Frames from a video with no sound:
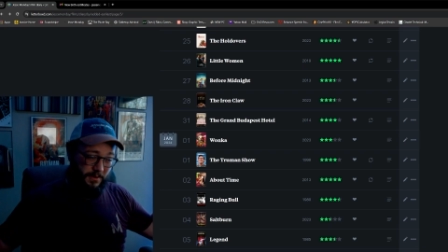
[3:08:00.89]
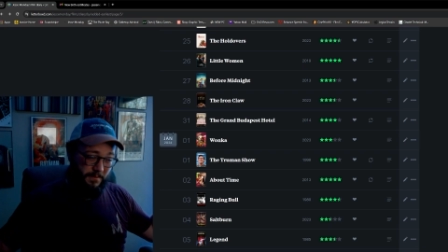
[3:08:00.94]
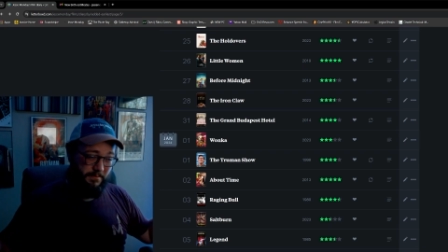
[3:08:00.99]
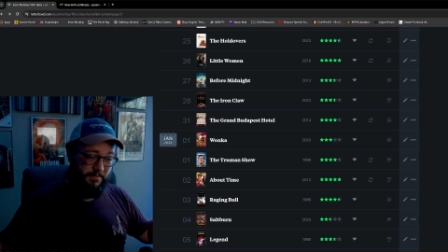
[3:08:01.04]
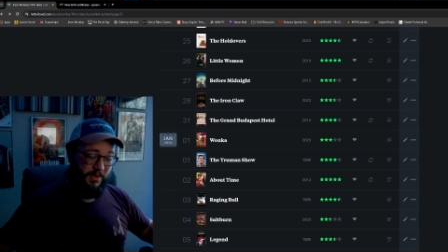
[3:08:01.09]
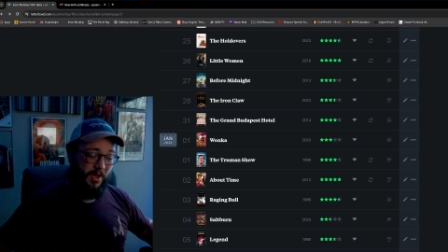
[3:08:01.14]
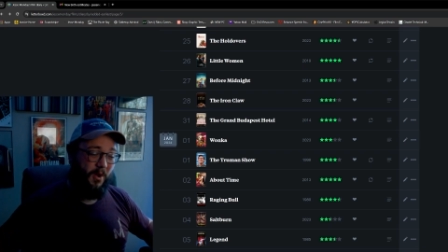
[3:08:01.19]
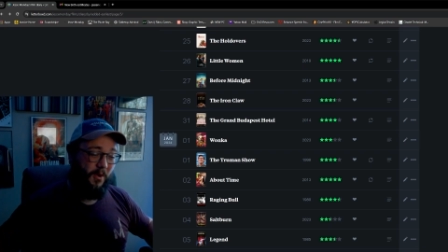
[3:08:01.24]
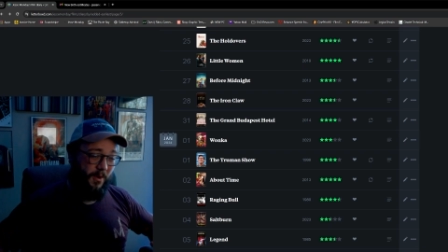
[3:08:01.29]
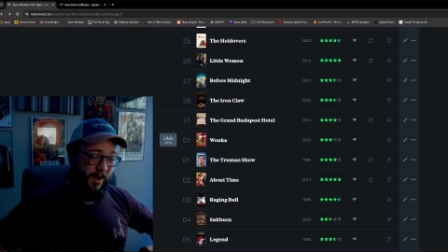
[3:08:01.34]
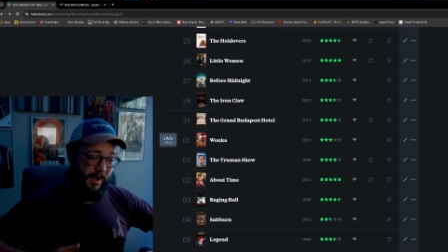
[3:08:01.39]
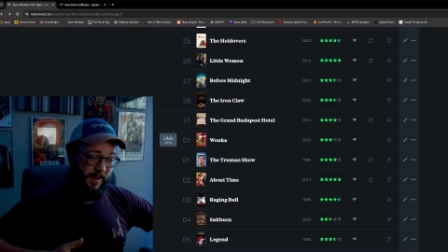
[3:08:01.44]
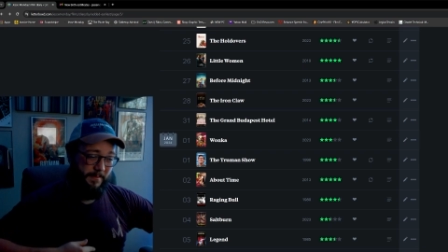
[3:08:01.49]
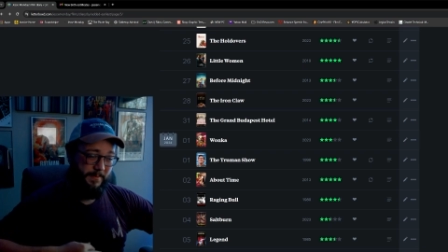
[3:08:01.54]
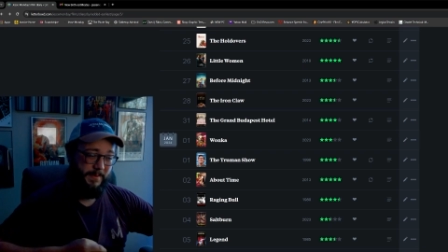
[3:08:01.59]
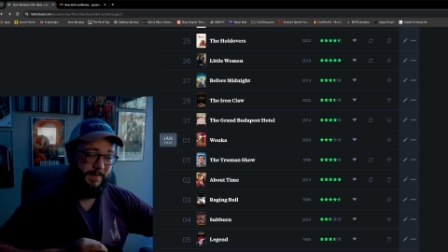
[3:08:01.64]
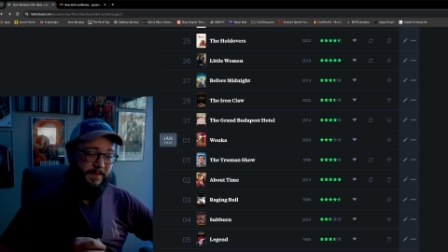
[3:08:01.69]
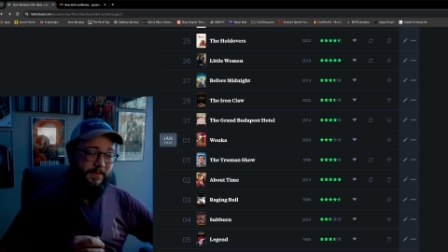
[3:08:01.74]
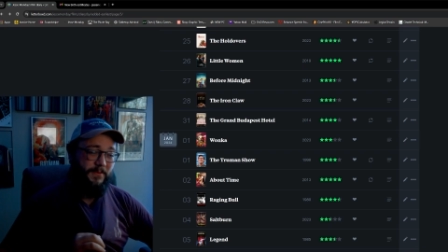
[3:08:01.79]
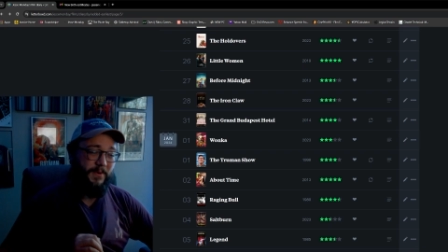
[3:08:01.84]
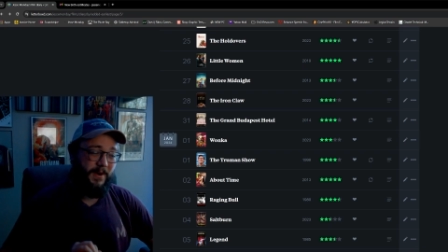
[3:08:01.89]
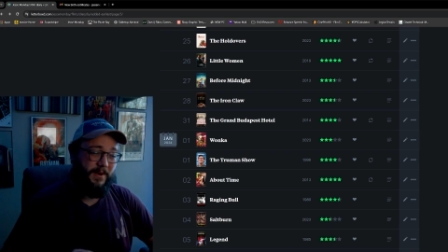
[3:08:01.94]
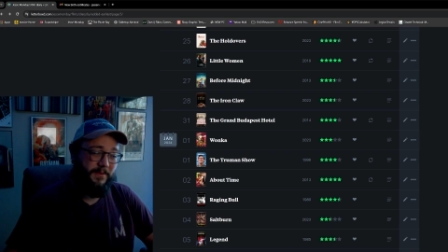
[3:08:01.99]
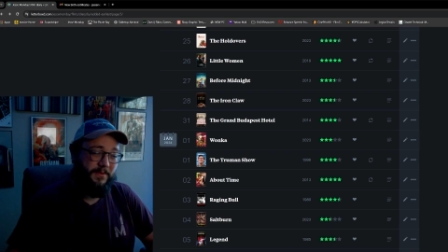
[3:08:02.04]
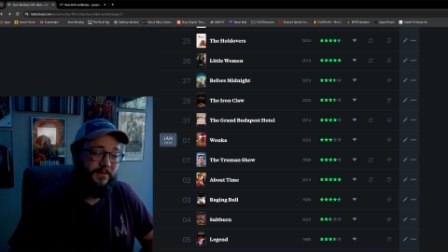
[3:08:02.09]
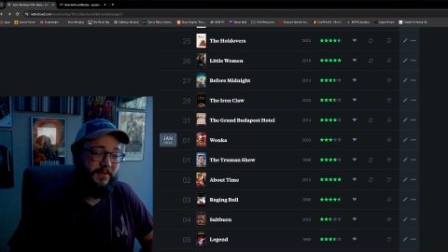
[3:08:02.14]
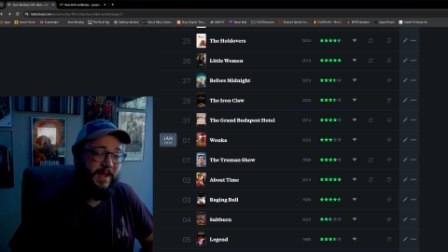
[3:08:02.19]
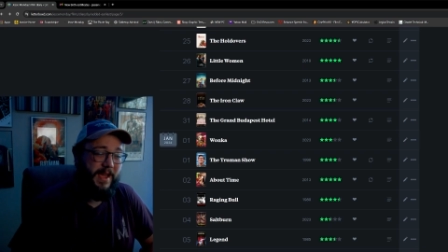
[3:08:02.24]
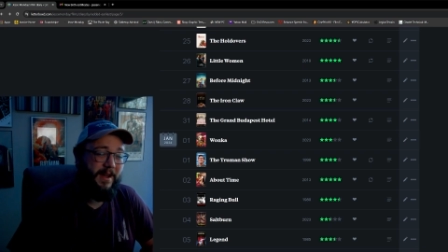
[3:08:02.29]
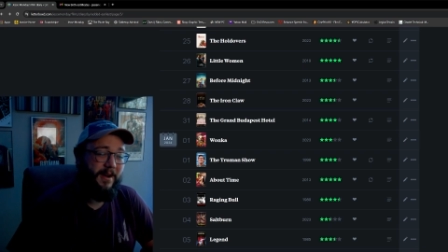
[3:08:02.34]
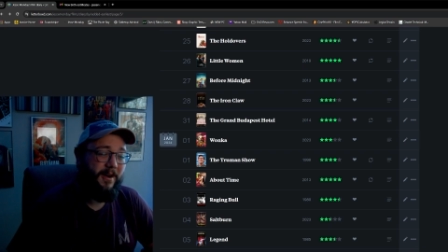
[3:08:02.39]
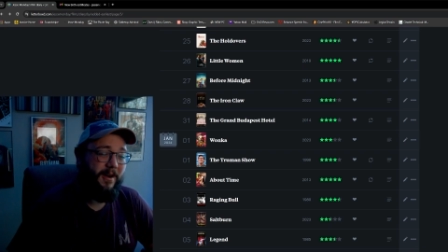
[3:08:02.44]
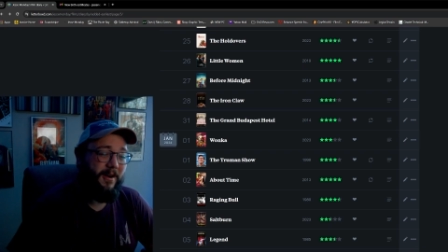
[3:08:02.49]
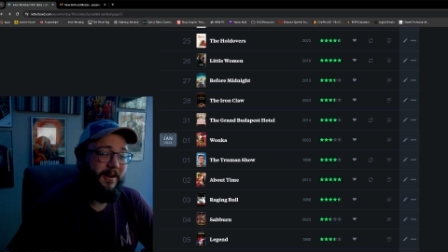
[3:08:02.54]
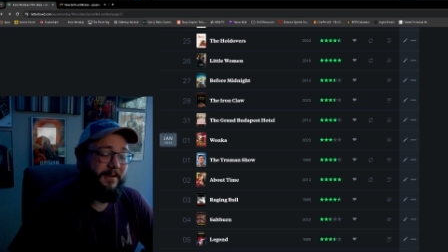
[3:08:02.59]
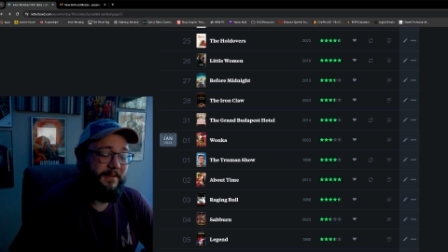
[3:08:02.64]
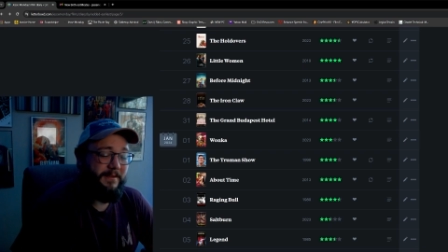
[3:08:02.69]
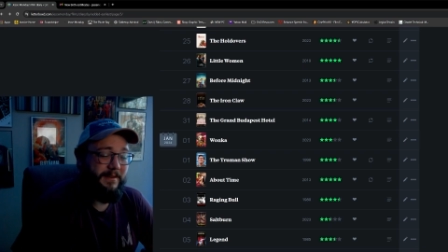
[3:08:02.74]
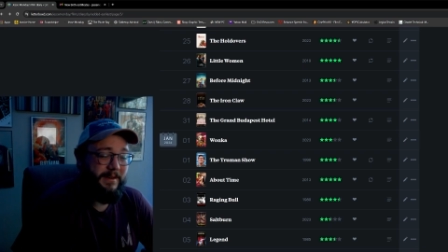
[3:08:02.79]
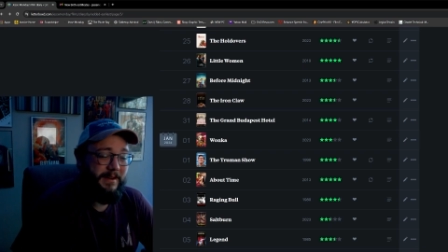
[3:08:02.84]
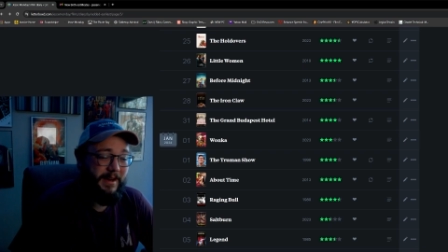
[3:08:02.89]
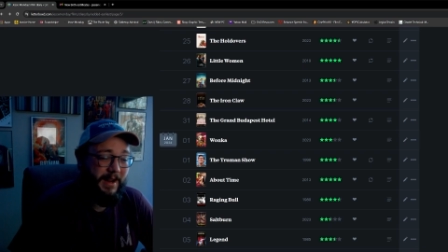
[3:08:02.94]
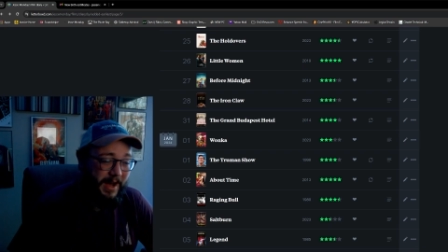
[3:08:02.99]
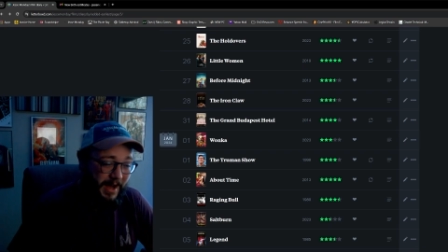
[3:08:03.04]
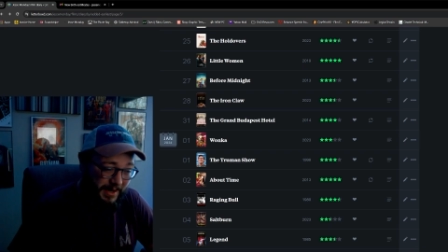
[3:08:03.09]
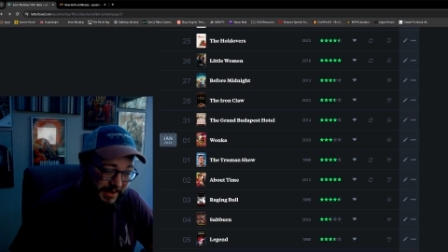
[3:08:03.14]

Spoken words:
blow up where they are not